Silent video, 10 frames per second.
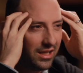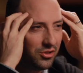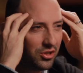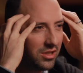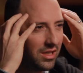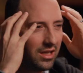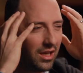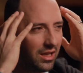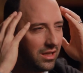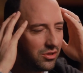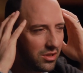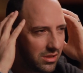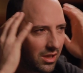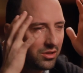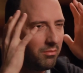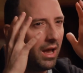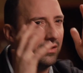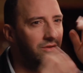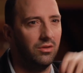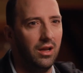he's just such a
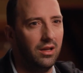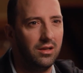master at